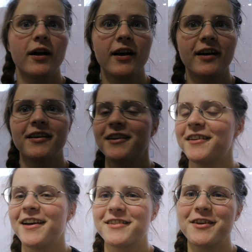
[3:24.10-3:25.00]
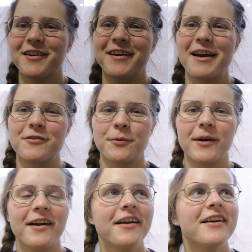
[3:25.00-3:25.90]
ah, yeah,
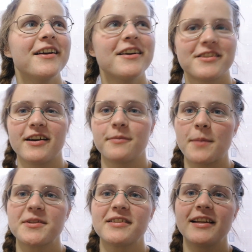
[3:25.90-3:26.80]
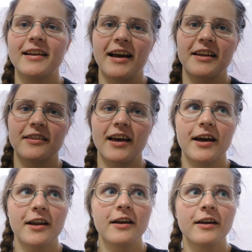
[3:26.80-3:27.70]
everywhere. So I'm still like
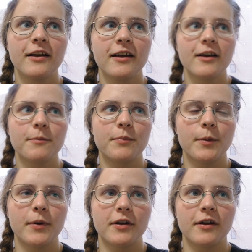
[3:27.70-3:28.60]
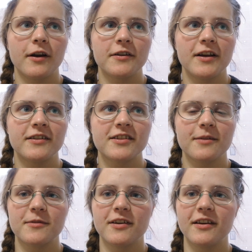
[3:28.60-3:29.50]
that, but it's
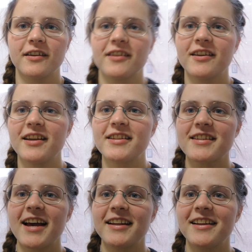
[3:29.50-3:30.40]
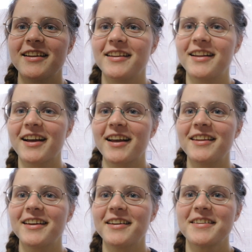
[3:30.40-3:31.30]
something inside,
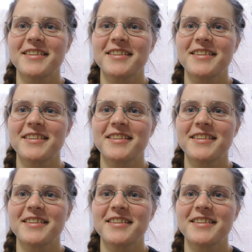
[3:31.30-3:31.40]
nakade,